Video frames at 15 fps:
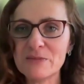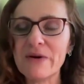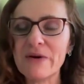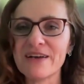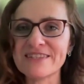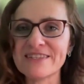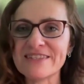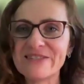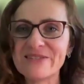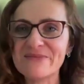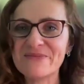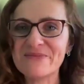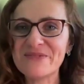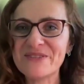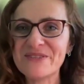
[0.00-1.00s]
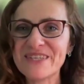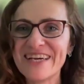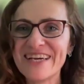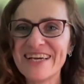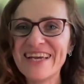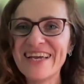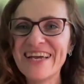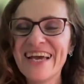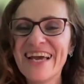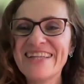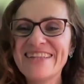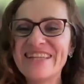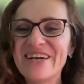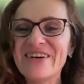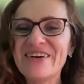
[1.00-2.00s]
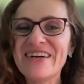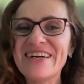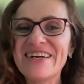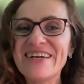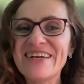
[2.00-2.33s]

it's past. Okay, now